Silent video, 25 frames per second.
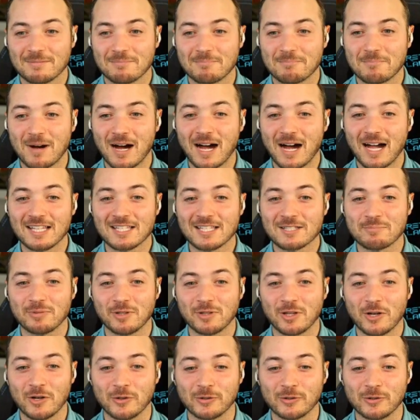Mind
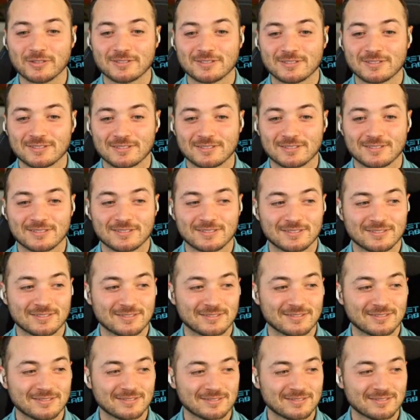blown.
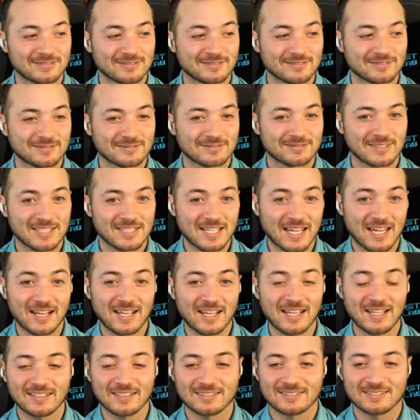Yeah. Is that
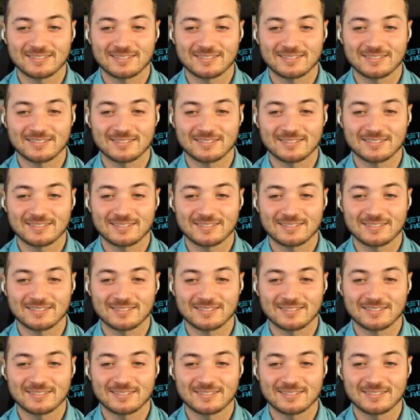it?